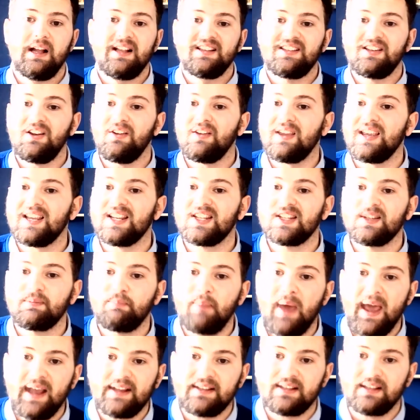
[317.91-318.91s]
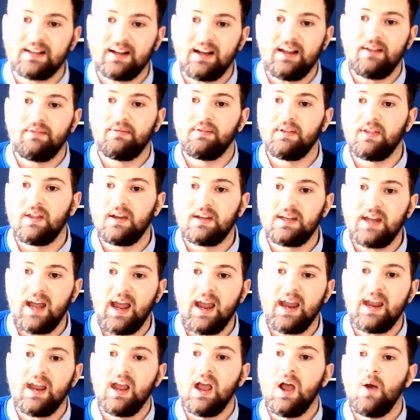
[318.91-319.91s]
to look expectantly for the
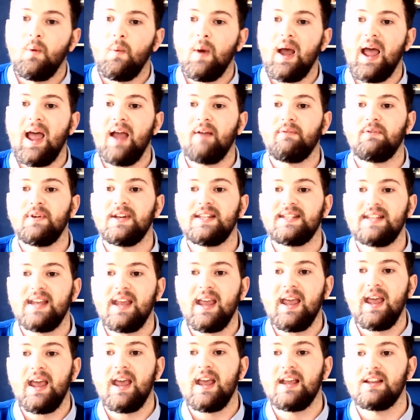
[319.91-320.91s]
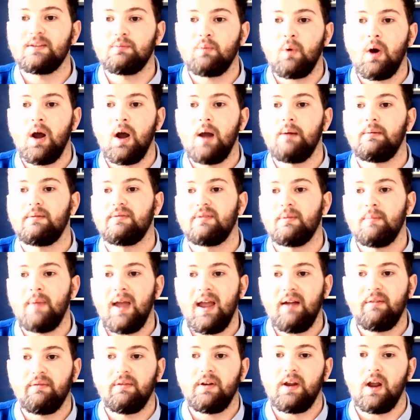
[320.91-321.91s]
day where every tear is wiped from
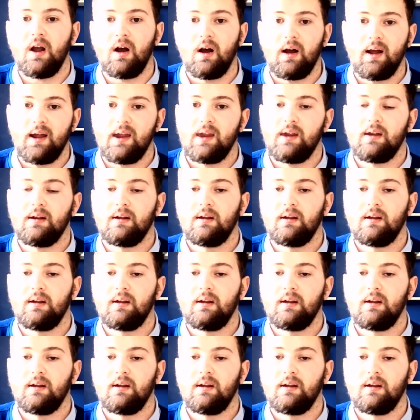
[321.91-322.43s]
every eye,